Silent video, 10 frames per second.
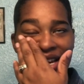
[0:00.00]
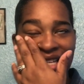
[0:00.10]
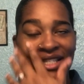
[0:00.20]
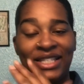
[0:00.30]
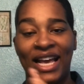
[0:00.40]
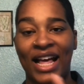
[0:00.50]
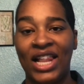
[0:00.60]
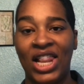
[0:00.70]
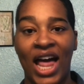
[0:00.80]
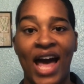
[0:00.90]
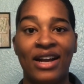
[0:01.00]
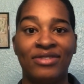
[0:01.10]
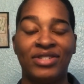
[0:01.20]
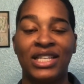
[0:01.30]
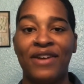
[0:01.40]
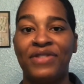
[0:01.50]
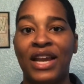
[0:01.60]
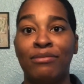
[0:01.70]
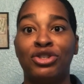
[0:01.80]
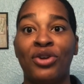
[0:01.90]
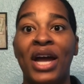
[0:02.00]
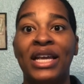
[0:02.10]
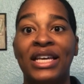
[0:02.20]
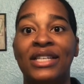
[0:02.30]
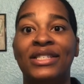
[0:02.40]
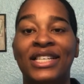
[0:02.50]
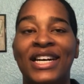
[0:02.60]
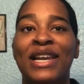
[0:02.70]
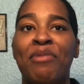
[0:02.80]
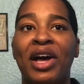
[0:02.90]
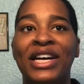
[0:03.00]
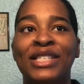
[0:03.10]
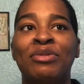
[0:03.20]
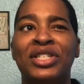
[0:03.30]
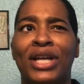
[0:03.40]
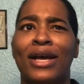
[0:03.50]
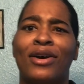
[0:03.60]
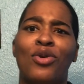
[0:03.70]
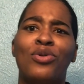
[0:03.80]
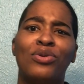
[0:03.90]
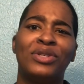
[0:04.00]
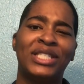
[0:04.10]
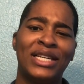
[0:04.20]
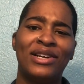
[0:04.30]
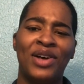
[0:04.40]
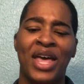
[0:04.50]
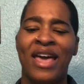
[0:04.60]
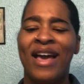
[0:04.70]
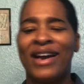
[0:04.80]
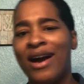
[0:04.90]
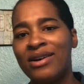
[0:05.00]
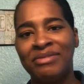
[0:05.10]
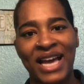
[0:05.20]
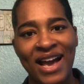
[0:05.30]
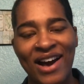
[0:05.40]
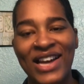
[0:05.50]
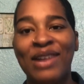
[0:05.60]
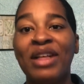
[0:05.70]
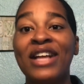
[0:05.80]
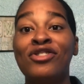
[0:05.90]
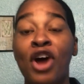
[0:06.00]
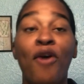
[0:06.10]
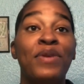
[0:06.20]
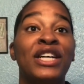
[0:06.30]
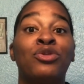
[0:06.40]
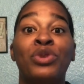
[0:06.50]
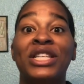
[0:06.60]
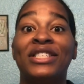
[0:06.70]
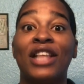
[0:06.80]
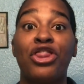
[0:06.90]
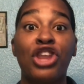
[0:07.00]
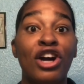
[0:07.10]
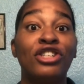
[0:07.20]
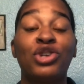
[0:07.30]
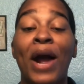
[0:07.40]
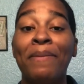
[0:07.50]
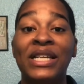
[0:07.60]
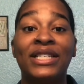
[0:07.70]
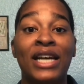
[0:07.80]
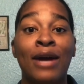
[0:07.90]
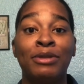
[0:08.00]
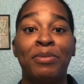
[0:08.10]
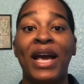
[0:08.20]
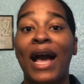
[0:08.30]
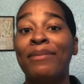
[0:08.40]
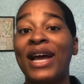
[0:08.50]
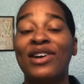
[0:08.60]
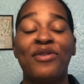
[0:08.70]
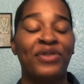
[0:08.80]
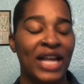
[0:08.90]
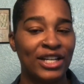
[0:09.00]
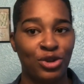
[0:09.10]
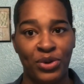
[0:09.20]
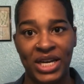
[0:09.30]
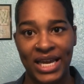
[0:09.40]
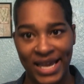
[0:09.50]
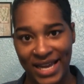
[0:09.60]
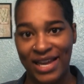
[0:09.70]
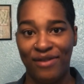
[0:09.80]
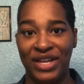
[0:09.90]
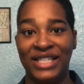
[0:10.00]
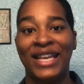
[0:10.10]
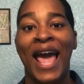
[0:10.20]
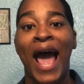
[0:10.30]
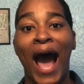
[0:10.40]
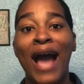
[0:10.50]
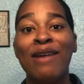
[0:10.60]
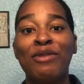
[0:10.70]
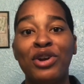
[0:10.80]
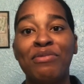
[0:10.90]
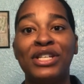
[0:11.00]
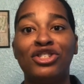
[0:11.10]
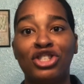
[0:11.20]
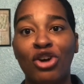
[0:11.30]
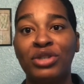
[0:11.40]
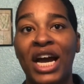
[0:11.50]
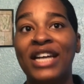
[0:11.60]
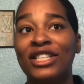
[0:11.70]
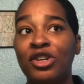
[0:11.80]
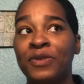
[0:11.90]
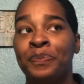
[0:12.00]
It's just like a lot of stuff that I'm trying to get done. And my husband is like, cool, chill, calm down. And I'm like, no, because when third trimester comes back, I'm not going to feel like doing any of this. I am going to be so tired.